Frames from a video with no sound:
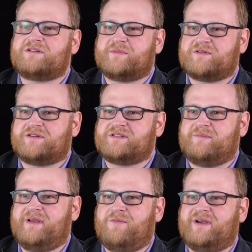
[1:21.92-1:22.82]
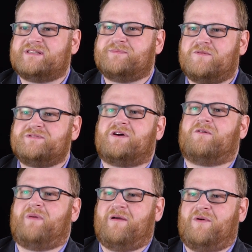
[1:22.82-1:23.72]
spectroscopy, we expose
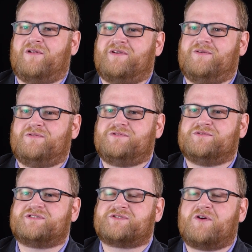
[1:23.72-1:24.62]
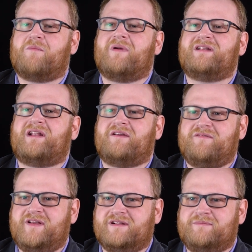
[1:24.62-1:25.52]
our biomolecule to a strong magnetic
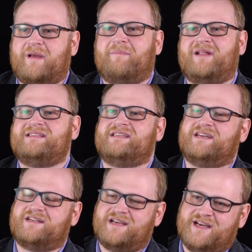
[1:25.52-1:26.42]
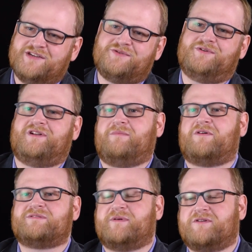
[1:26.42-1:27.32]
field by placing it into an
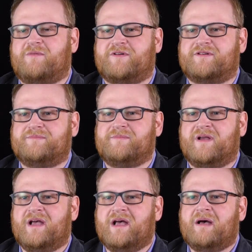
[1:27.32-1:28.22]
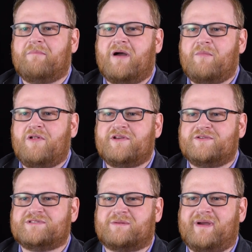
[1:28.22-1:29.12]
NMR spectrometer.
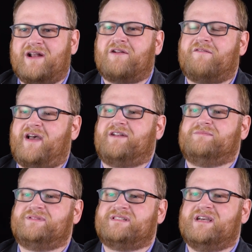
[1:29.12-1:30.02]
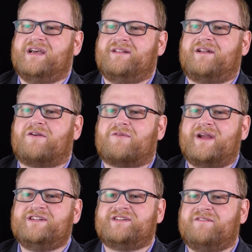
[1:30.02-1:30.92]
Biomolecules are made out of atoms that are
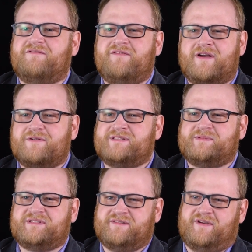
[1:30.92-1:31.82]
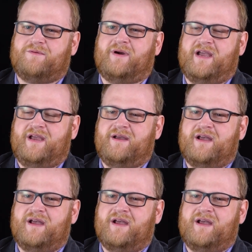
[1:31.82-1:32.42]
arranged in a very specific way,